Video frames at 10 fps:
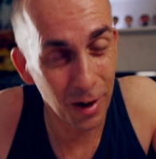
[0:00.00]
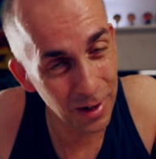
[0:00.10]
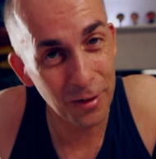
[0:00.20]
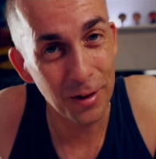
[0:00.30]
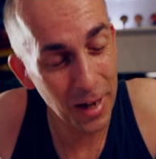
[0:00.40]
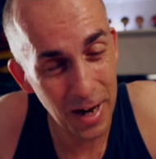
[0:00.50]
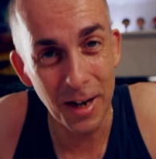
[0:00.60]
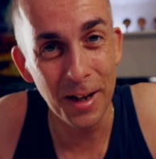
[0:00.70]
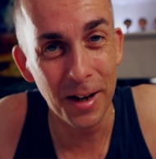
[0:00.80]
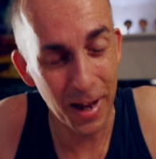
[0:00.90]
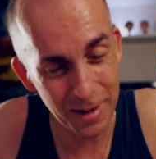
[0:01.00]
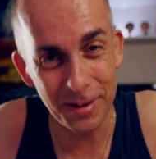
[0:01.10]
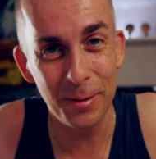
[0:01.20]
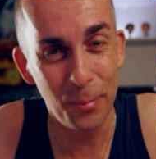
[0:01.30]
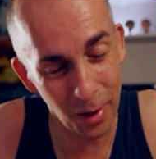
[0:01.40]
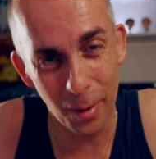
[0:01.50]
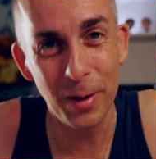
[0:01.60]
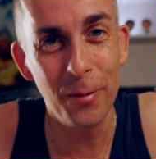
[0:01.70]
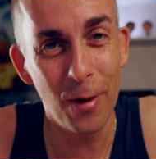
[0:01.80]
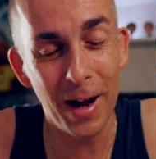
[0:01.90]
little alien acid
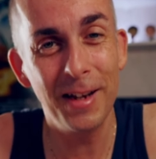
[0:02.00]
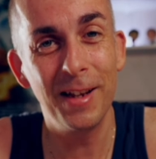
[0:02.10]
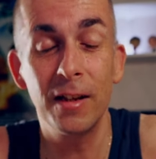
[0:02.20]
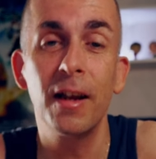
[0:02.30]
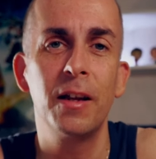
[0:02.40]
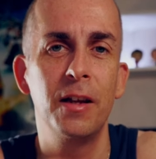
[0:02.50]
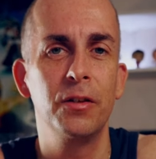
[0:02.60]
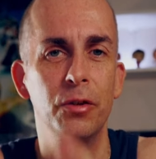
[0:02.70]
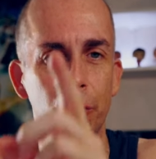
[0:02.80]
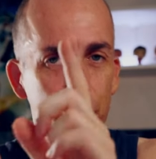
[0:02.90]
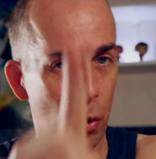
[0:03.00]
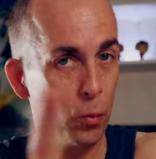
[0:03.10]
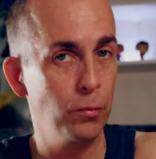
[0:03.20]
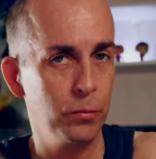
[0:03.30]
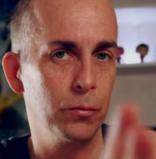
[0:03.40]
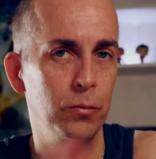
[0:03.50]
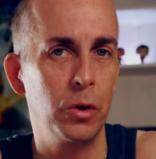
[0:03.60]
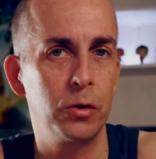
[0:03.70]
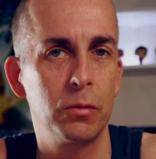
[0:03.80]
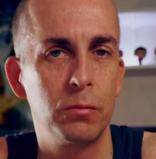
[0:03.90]
blobby, right? It can kill you, so
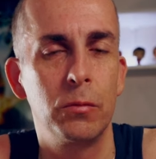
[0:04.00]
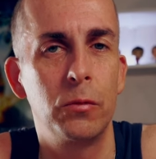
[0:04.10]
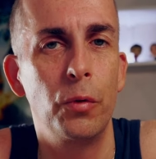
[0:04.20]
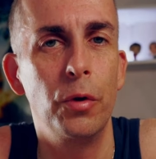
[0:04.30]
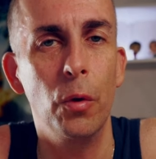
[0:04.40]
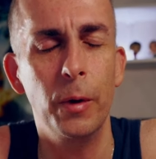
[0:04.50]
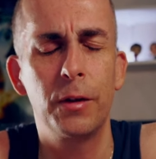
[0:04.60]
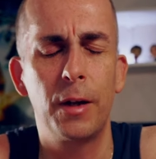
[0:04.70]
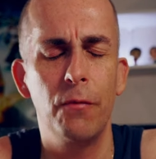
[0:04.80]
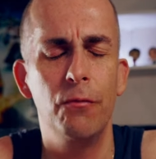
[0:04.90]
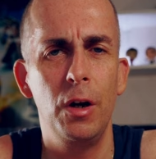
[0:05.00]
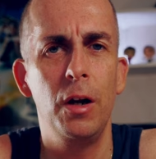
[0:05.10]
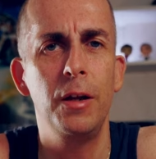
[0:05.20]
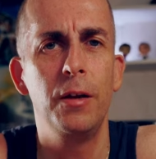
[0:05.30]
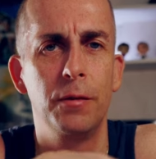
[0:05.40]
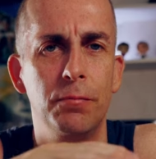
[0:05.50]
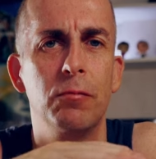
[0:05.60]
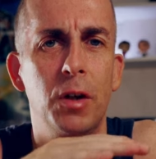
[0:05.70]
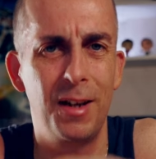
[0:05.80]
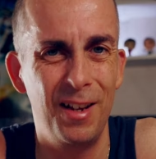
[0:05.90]
just so you know, it can really
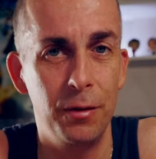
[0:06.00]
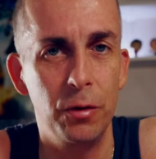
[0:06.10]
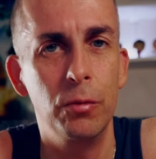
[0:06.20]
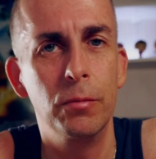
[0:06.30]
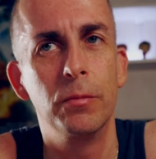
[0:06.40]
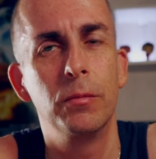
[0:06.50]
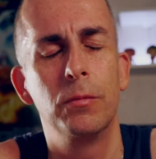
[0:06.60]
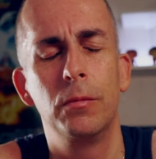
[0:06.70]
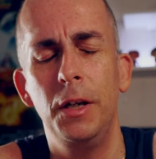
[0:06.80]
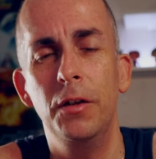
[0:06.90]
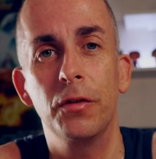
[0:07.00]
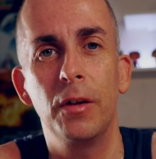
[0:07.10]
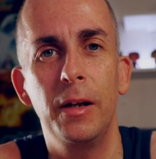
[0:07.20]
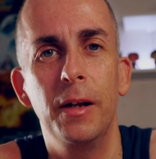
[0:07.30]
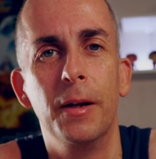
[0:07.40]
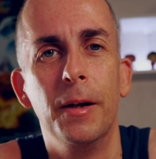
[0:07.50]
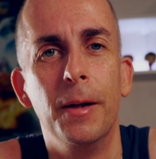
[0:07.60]
kill you instantly.